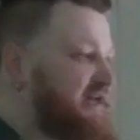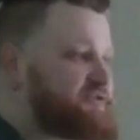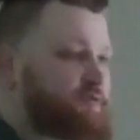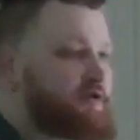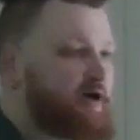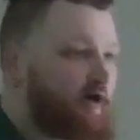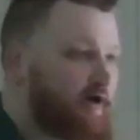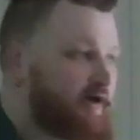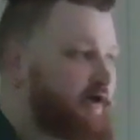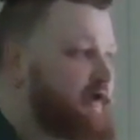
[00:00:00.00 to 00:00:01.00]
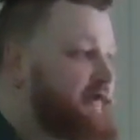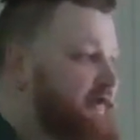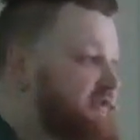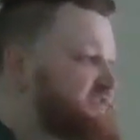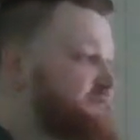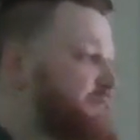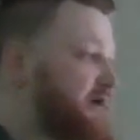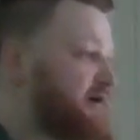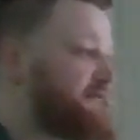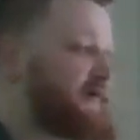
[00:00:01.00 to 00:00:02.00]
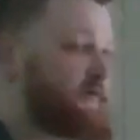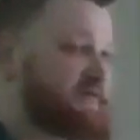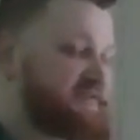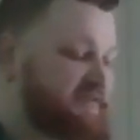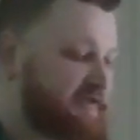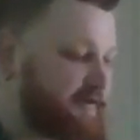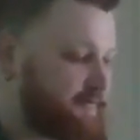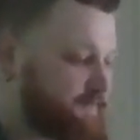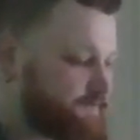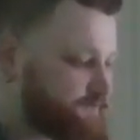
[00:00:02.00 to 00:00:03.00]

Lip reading: as we are in spite of our sin.